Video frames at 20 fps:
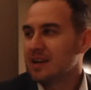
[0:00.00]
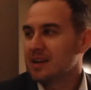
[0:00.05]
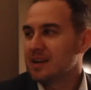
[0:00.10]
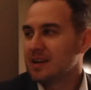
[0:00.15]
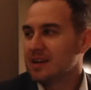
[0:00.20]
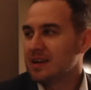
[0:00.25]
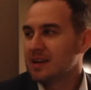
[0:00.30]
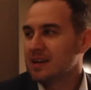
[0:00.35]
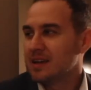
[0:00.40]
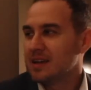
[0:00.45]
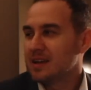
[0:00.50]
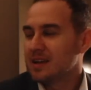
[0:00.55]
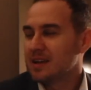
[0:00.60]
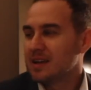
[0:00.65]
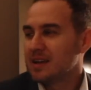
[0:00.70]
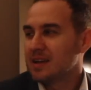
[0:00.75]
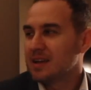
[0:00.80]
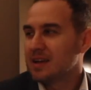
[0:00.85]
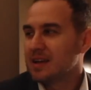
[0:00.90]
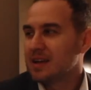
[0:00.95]

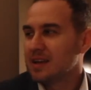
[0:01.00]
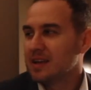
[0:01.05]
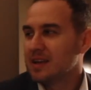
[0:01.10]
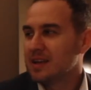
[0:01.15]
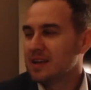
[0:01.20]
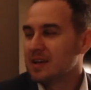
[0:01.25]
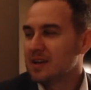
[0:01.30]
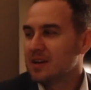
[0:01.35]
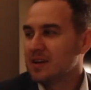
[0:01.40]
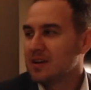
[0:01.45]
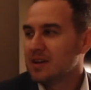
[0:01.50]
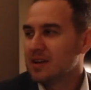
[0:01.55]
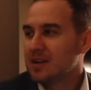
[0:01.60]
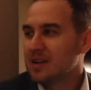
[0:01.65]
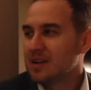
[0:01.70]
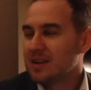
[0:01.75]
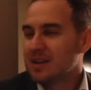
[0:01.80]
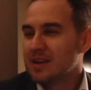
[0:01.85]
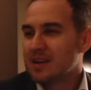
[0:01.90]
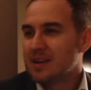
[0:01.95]

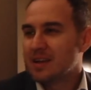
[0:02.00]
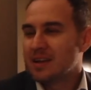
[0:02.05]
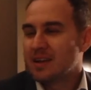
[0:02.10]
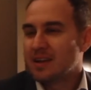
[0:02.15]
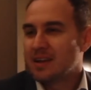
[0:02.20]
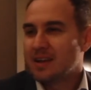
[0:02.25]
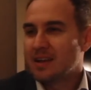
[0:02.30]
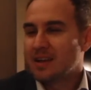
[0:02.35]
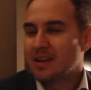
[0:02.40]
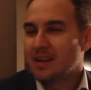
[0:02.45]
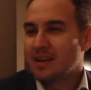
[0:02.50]
(silent)